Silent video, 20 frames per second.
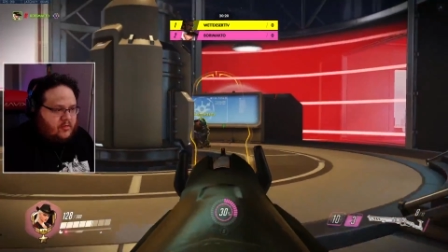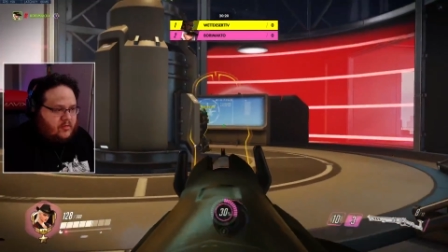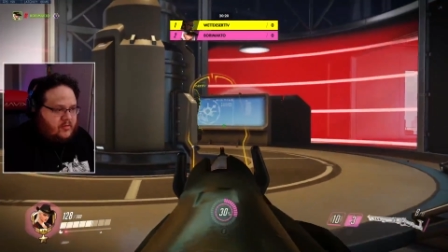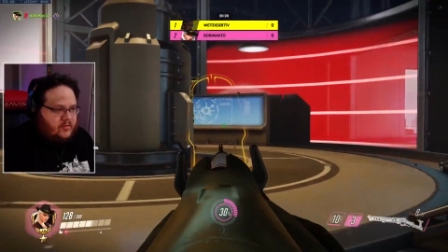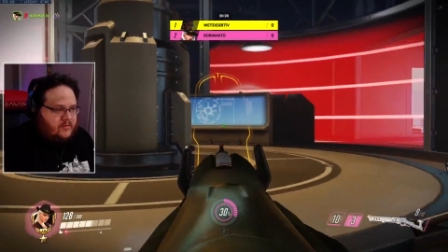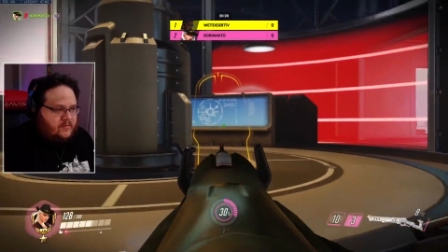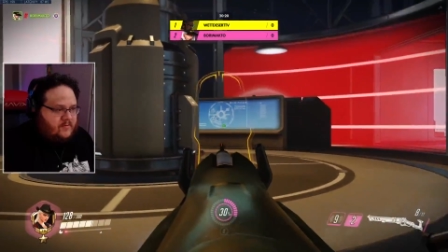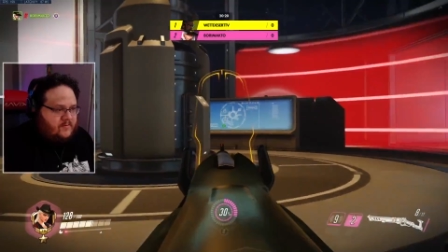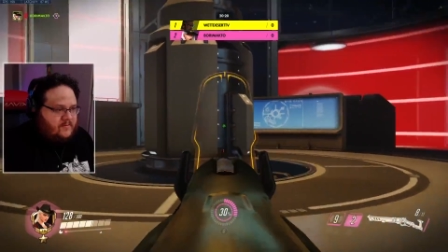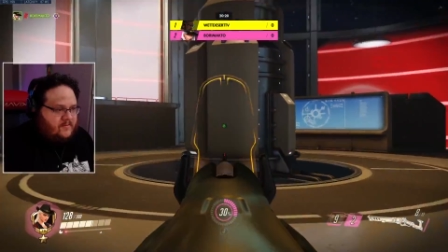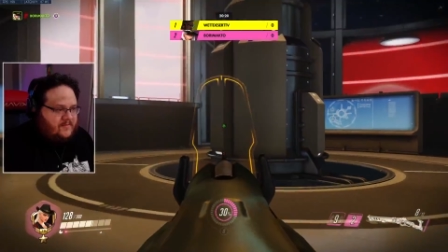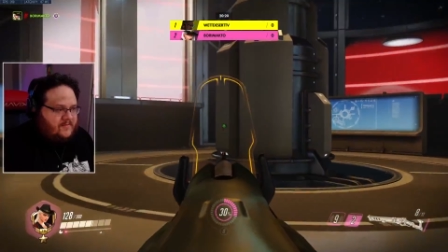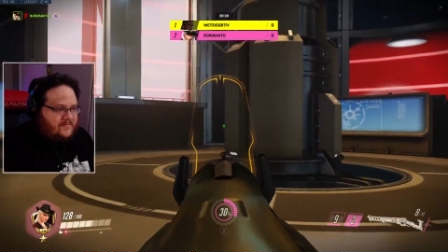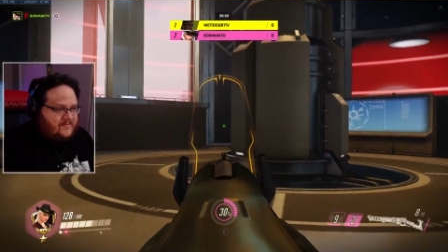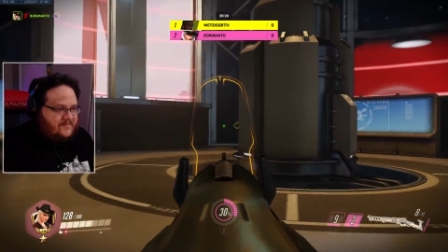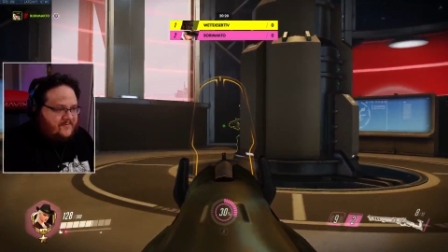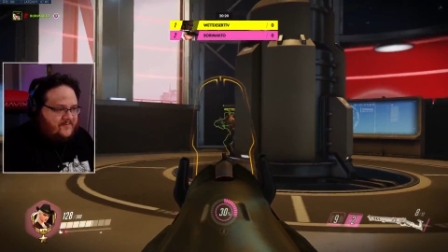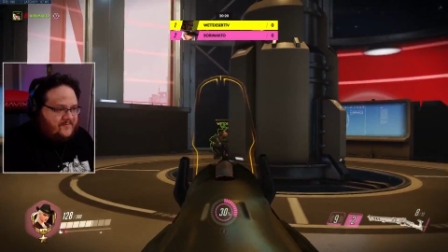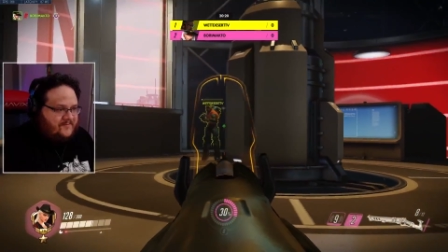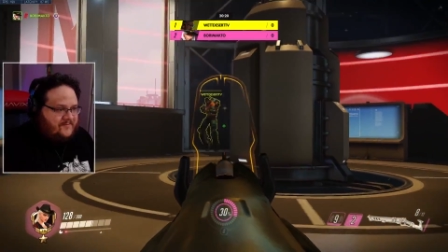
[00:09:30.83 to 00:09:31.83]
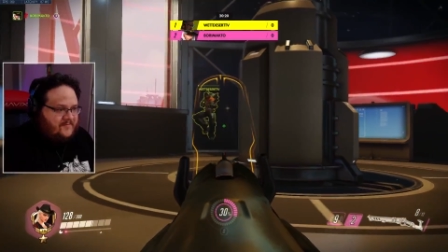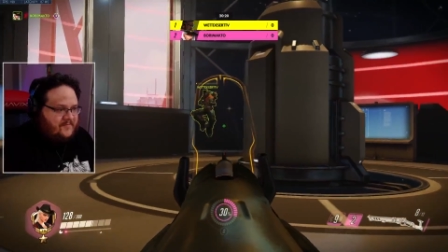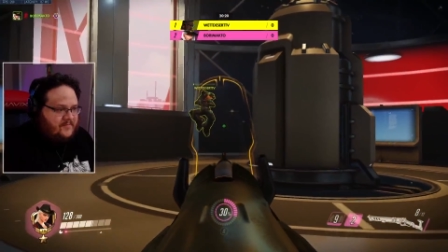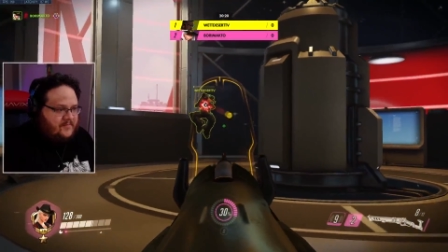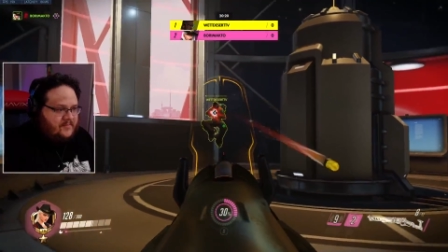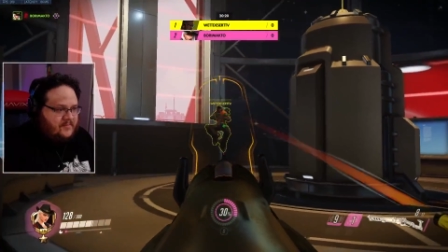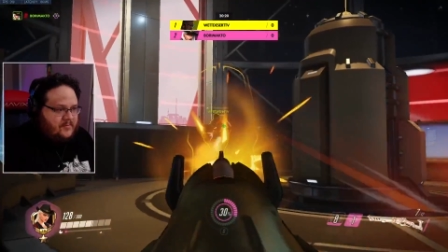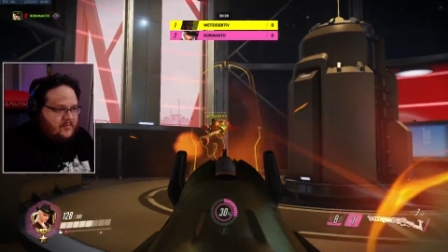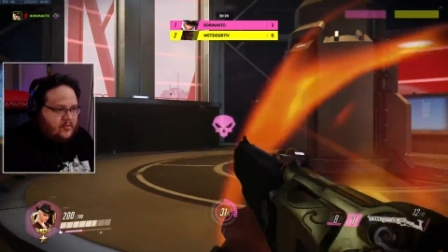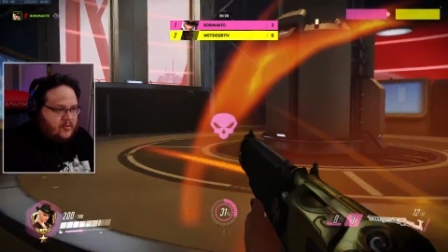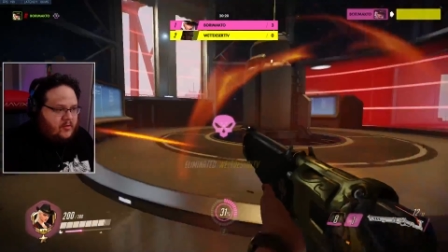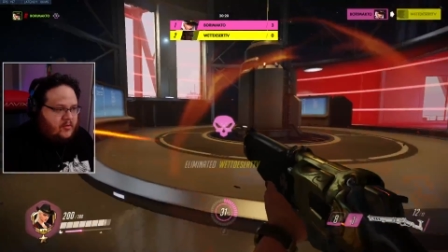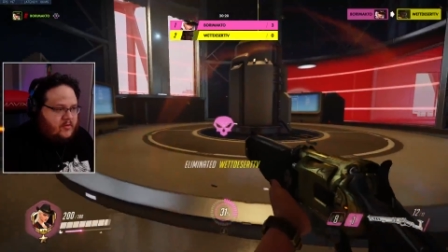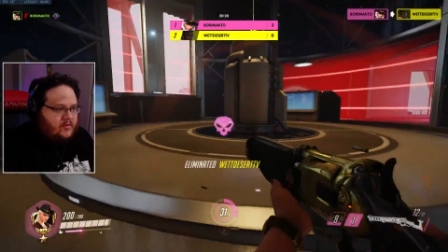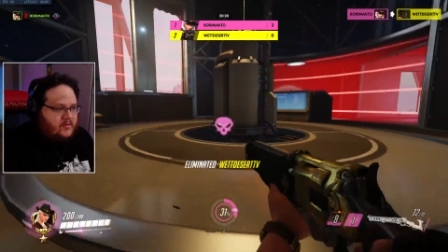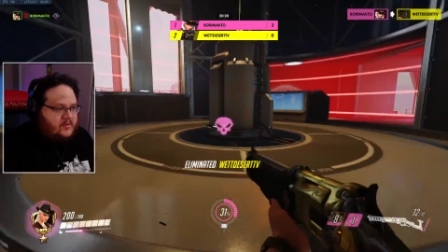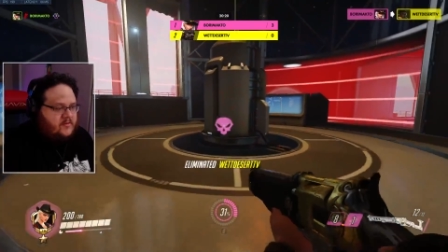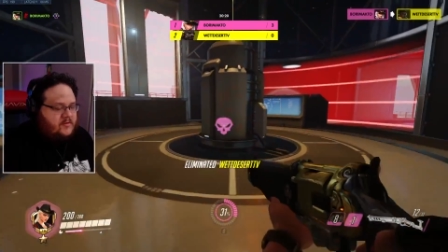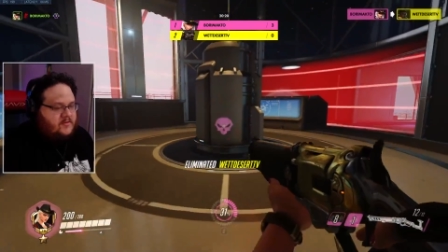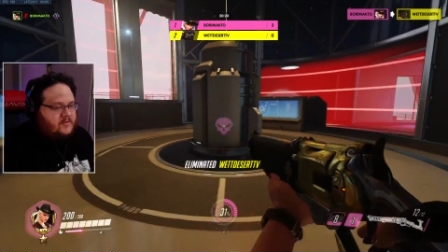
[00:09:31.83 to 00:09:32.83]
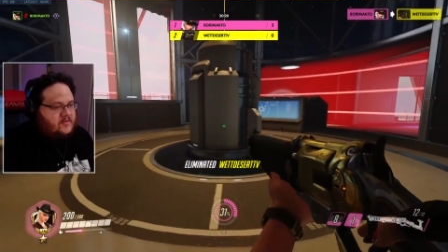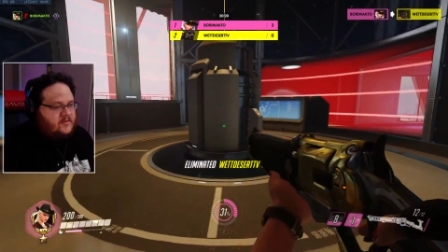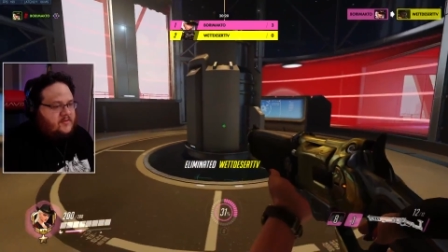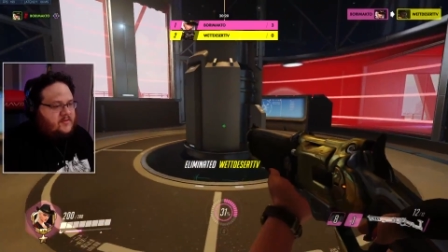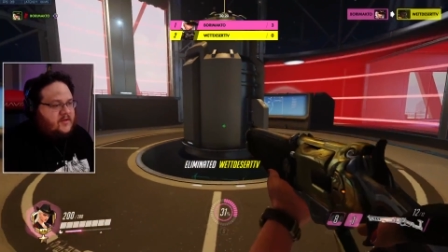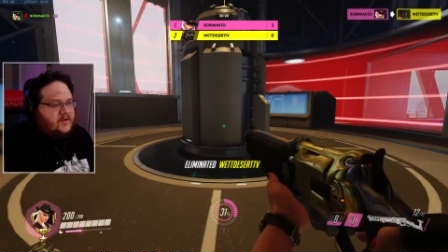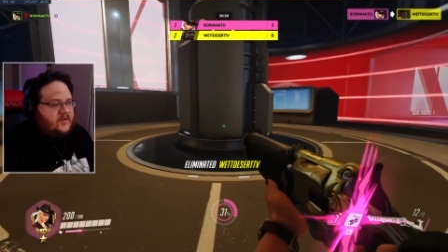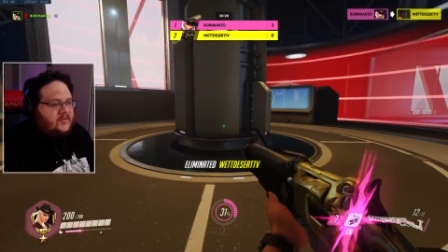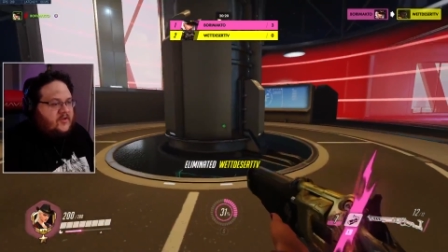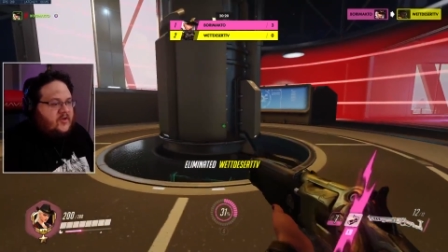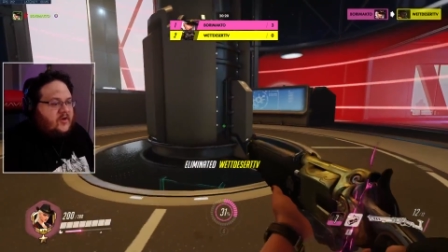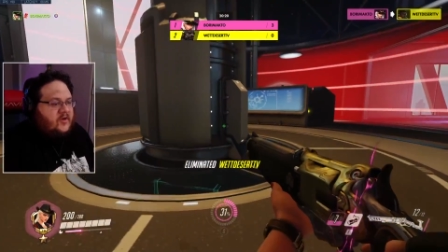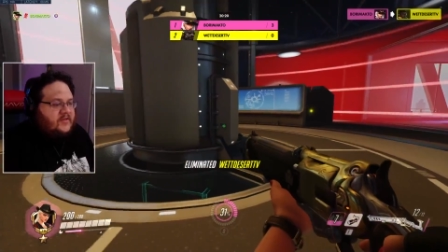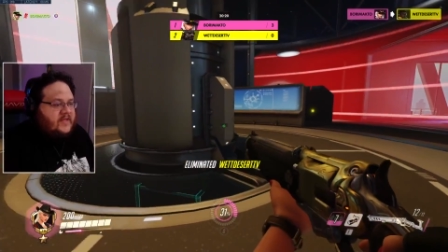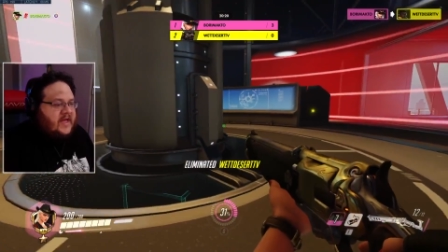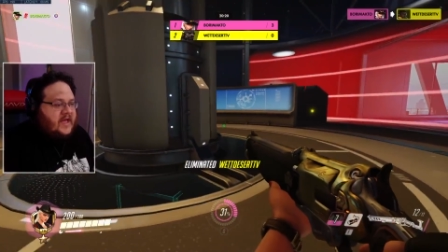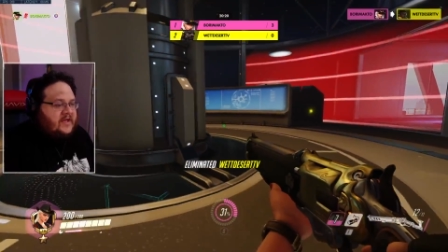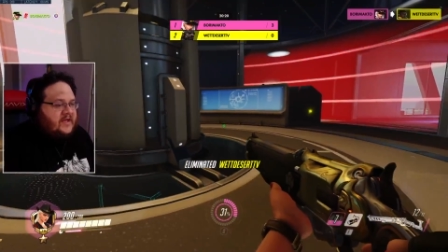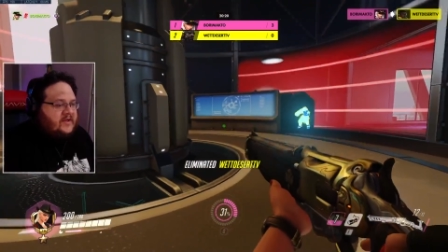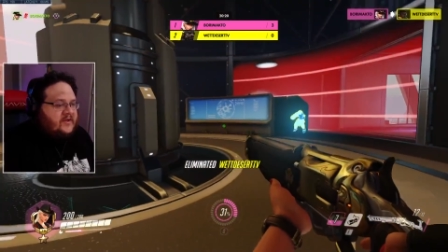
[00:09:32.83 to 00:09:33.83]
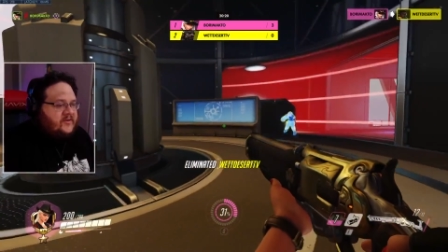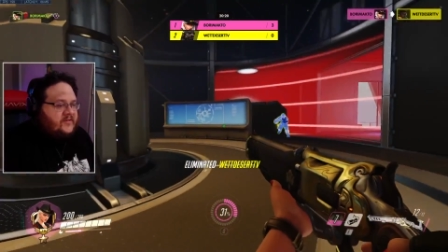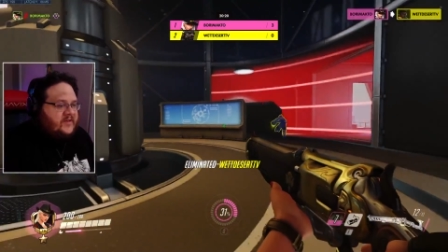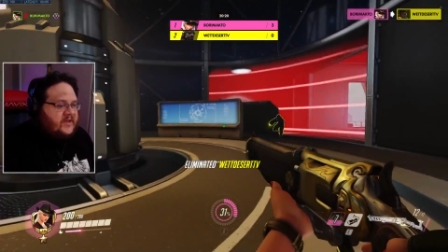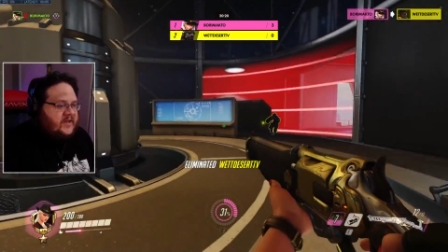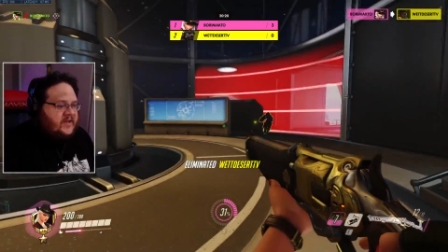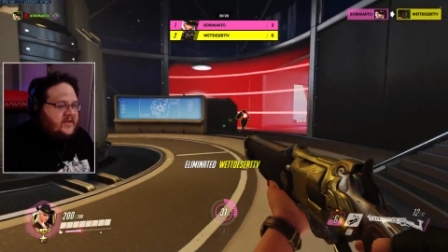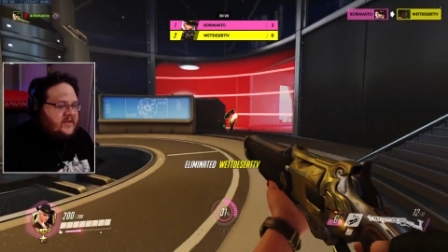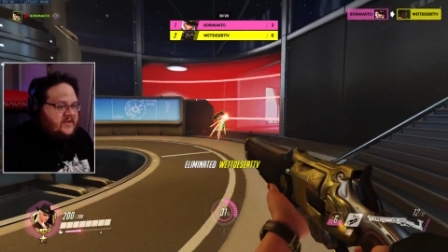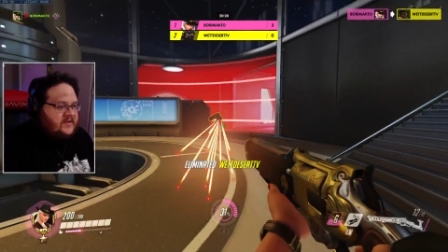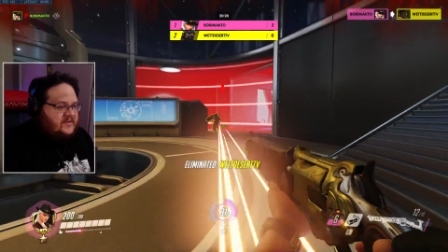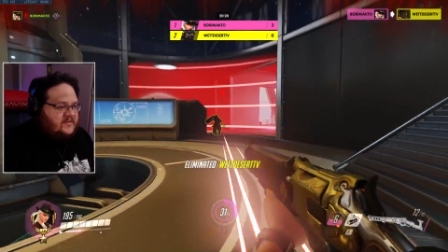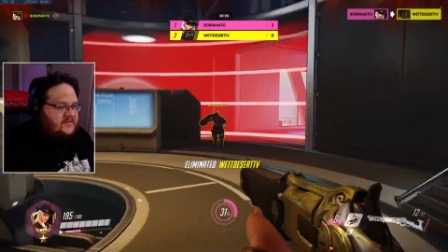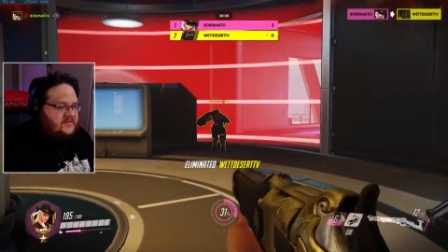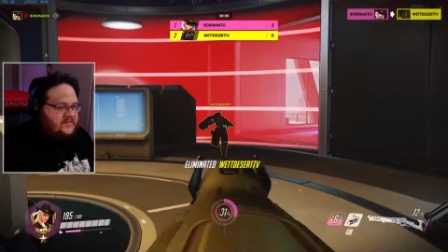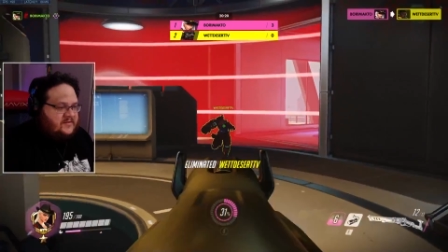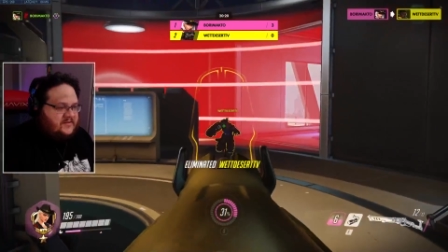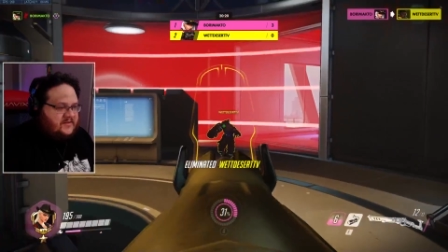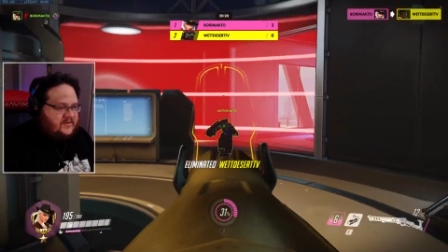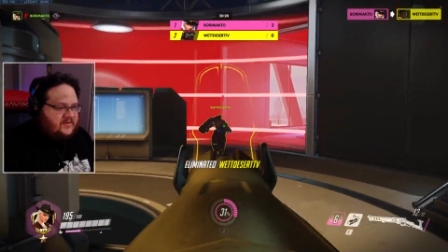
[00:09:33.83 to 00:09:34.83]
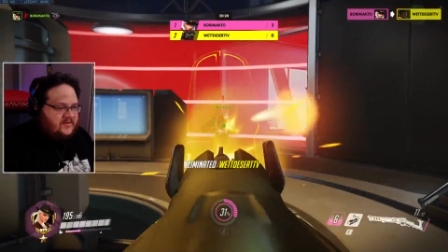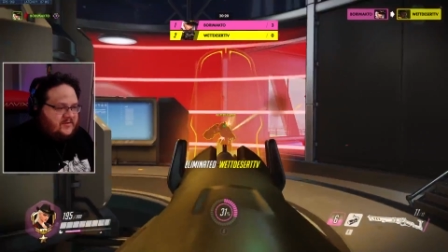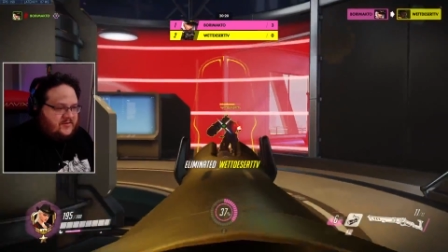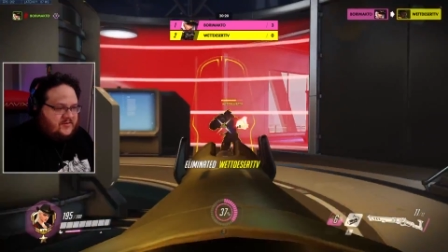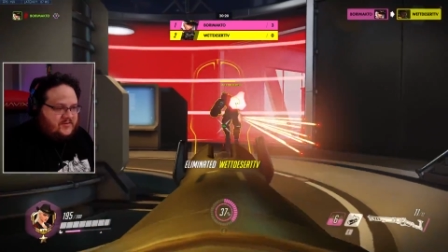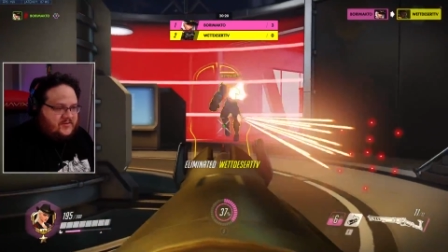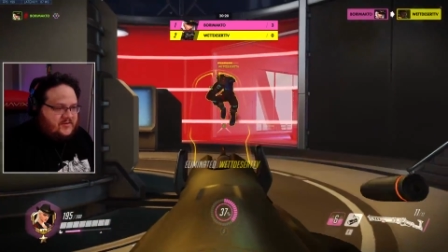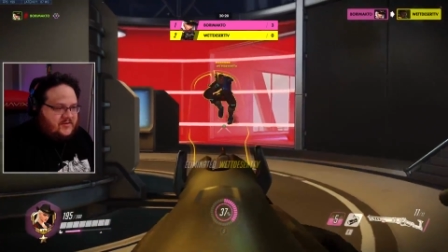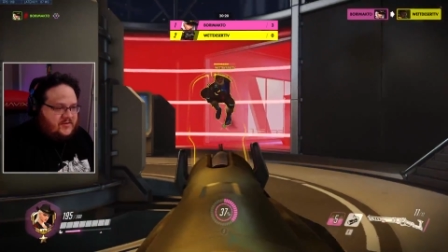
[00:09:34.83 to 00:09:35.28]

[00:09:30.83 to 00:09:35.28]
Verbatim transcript: Oh, he has a grenade too. Oh no, that grenade is his heels.